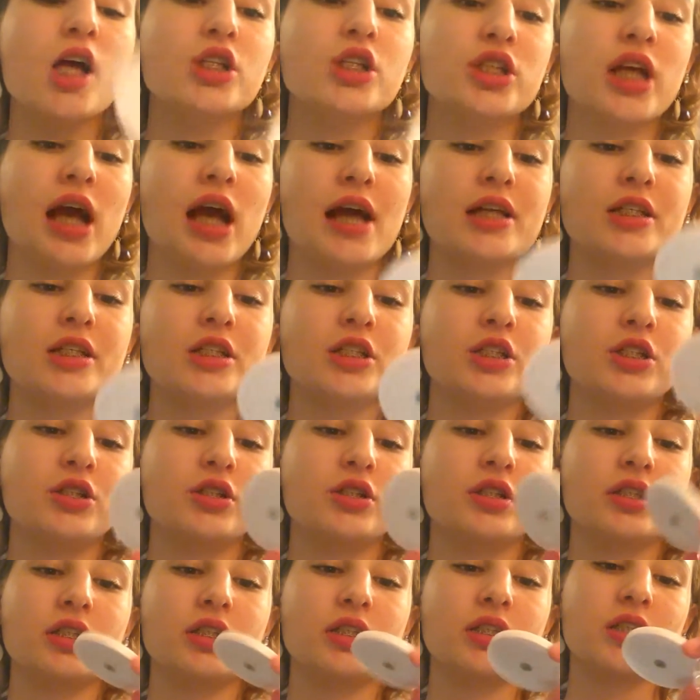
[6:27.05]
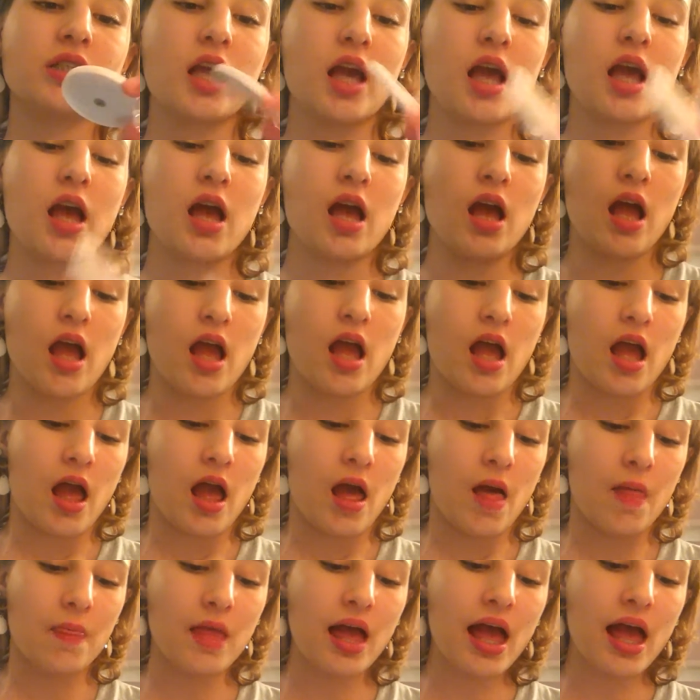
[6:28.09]
So, yeah, I just use this.
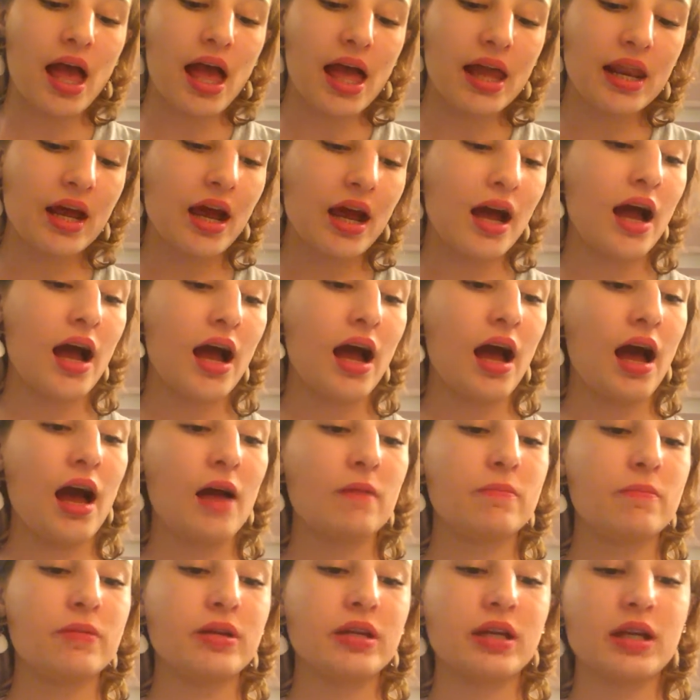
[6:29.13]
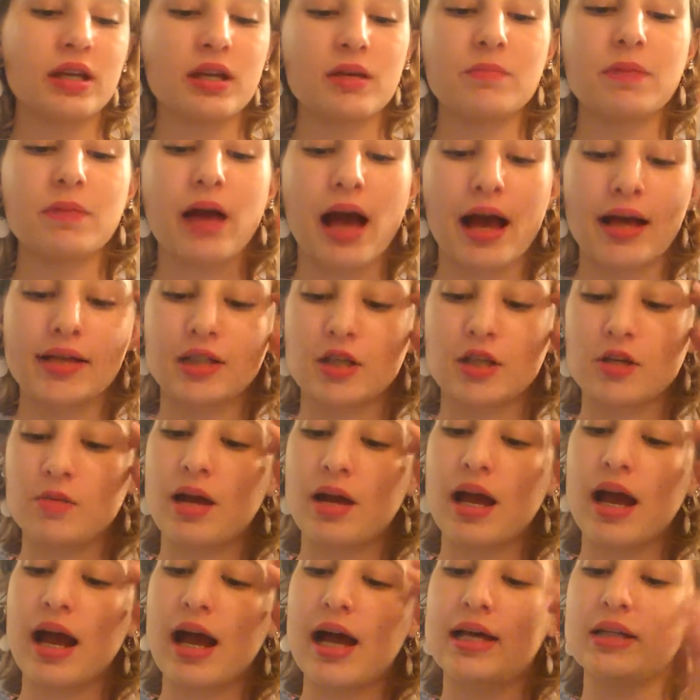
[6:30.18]
And then, I've been getting bags under
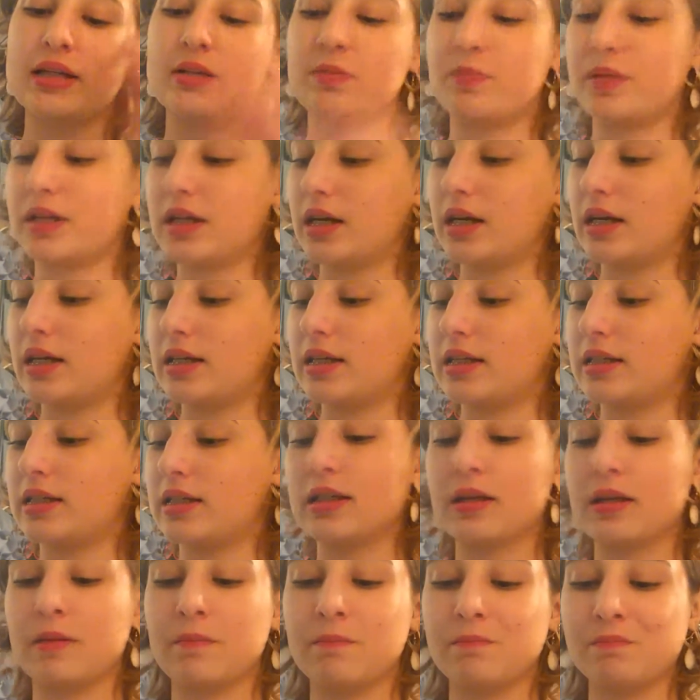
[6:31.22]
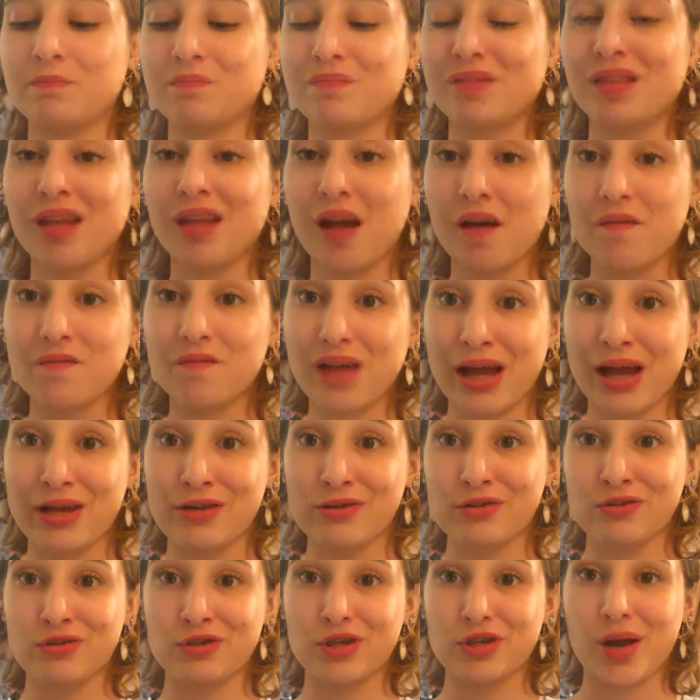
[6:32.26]
my eyes because
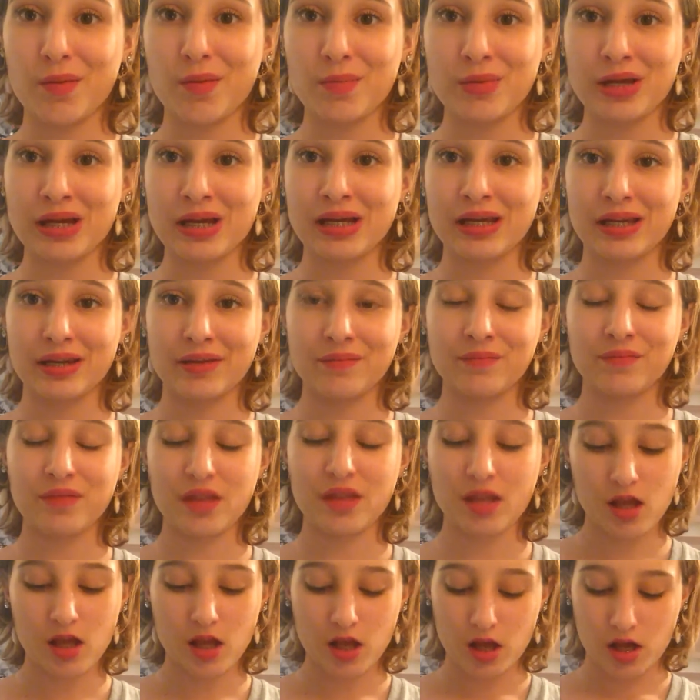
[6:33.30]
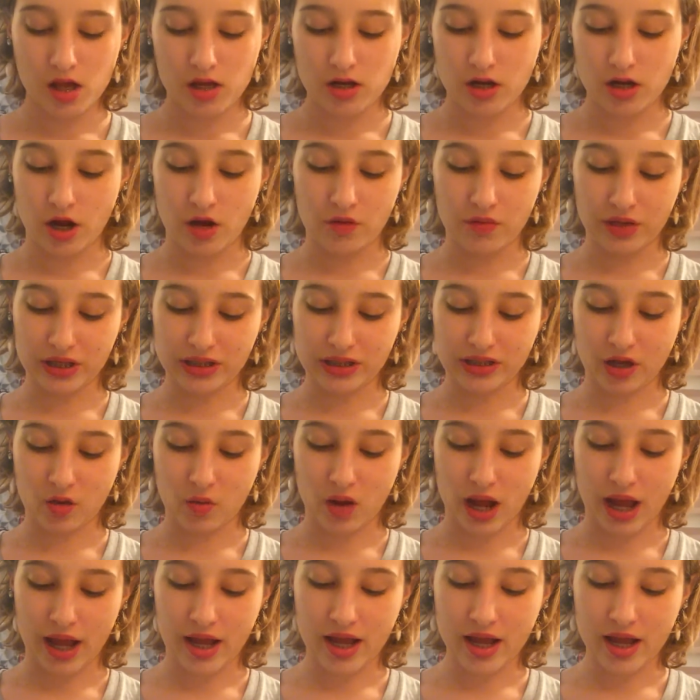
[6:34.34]
finals are coming. No, that's
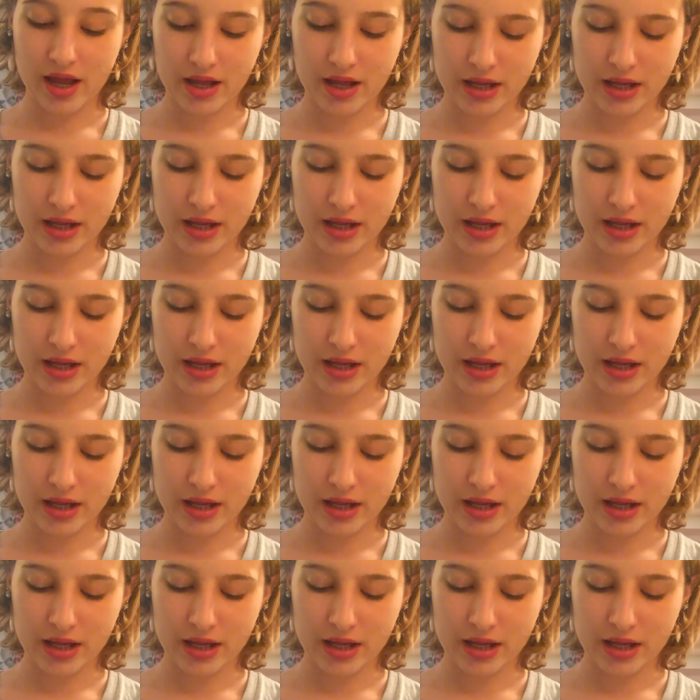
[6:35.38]
not why.